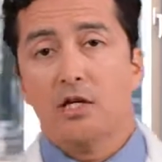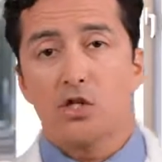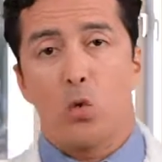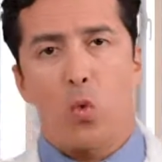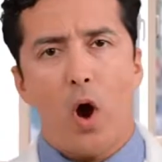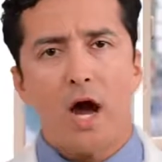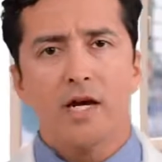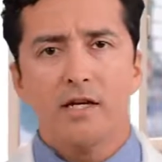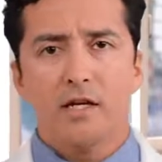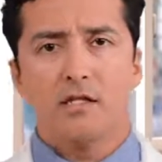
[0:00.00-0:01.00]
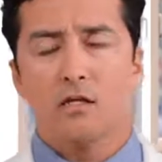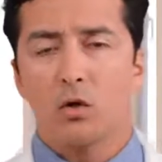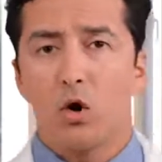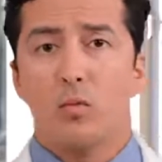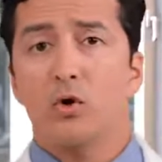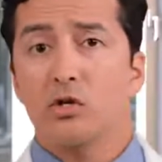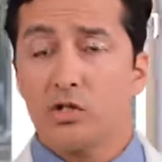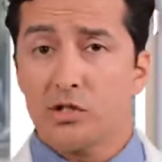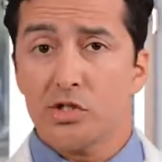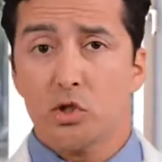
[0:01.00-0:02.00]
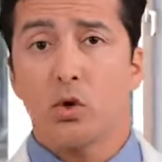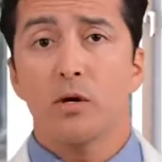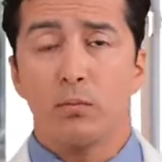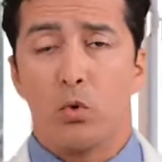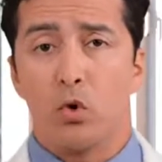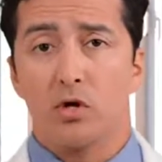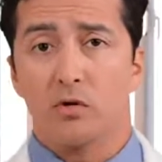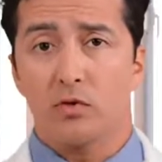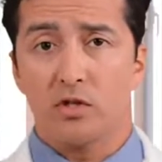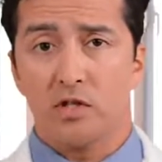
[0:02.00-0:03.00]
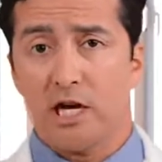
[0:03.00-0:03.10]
So why intestinal hormones are so important, we'll